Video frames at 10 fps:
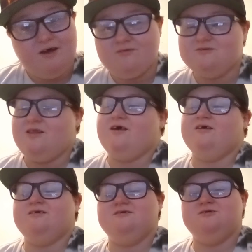I was
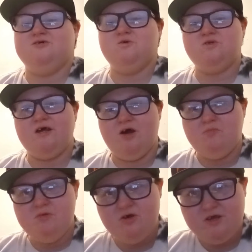like, she was like, "A
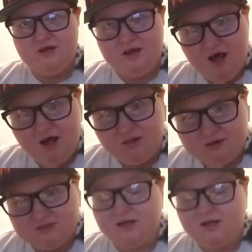million dollars."